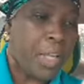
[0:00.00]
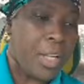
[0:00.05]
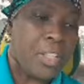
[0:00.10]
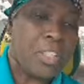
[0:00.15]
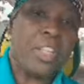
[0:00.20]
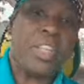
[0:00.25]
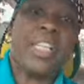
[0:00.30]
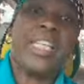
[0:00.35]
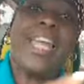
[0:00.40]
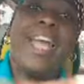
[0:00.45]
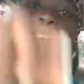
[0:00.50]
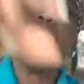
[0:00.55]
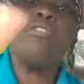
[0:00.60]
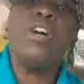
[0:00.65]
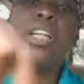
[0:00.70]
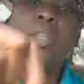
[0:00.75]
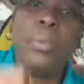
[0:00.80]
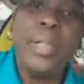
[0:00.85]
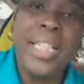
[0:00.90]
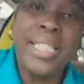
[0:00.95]
So I can't
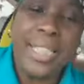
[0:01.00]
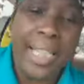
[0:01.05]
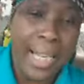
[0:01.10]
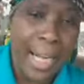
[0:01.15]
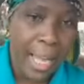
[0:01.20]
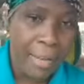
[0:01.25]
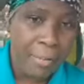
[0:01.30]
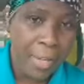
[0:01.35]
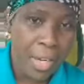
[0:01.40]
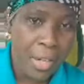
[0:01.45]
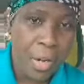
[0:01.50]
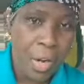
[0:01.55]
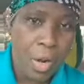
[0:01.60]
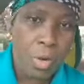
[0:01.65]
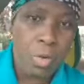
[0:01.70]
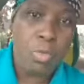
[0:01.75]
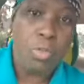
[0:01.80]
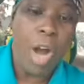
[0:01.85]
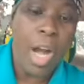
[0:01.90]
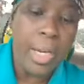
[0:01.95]
run with this alive, you
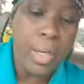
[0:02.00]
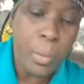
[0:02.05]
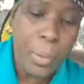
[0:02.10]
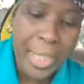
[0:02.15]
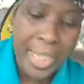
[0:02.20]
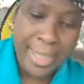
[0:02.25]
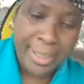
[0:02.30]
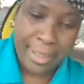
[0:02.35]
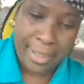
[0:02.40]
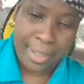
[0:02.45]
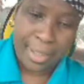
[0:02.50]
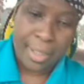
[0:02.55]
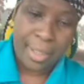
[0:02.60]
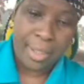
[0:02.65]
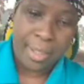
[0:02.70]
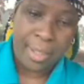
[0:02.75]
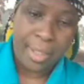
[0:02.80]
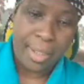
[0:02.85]
know. Run with it.